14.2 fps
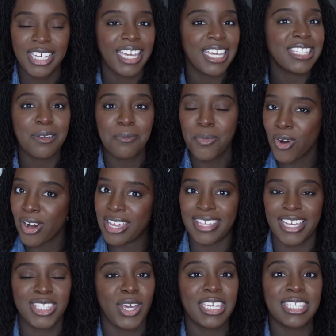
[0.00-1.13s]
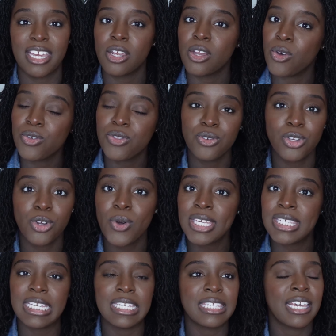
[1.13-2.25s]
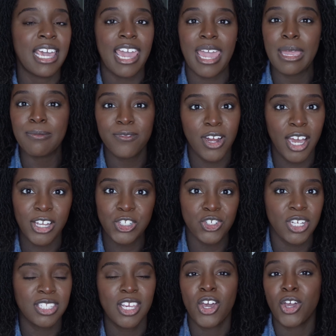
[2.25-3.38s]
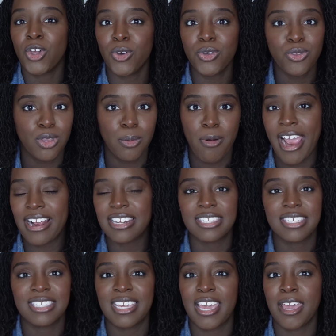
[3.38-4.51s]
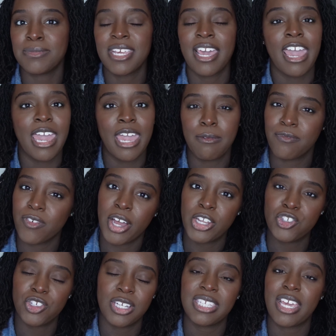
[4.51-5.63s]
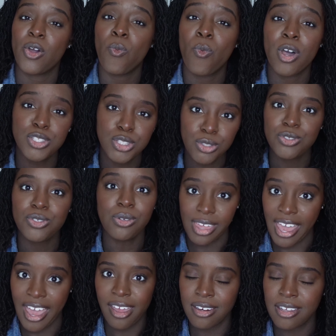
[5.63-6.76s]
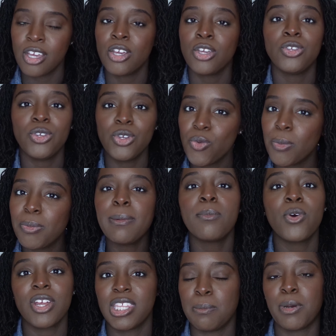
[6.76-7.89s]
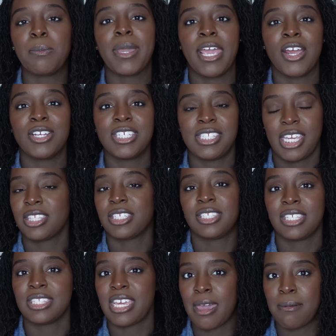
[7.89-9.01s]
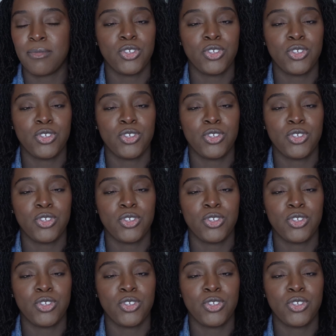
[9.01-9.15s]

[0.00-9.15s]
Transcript: It's important. That's why I said go through the quizzes, aim for hundreds, go through the practice exams, aim for hundreds. And once you do that, you will be more than prepared to take this exam.